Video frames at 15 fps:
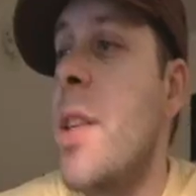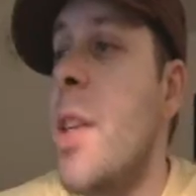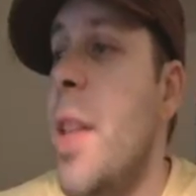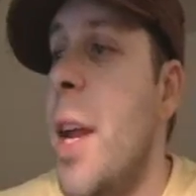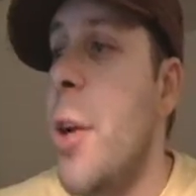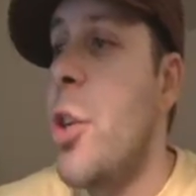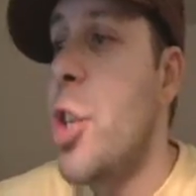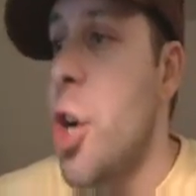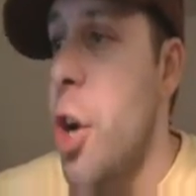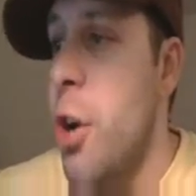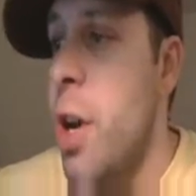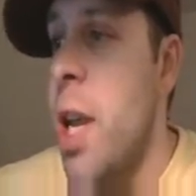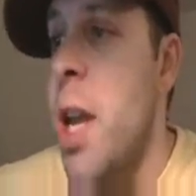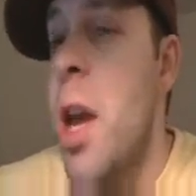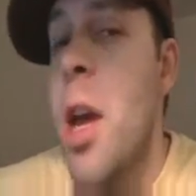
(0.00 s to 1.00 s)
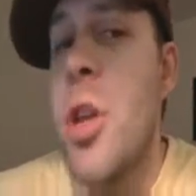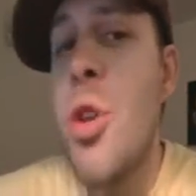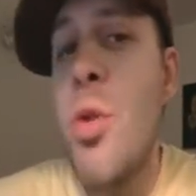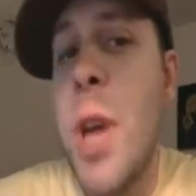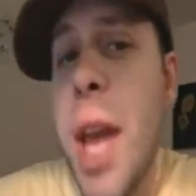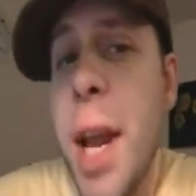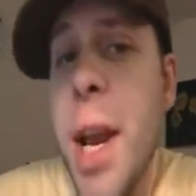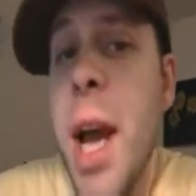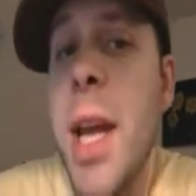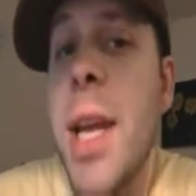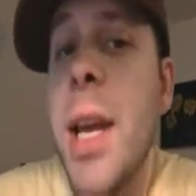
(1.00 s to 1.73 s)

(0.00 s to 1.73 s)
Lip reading: to their journey. You cannot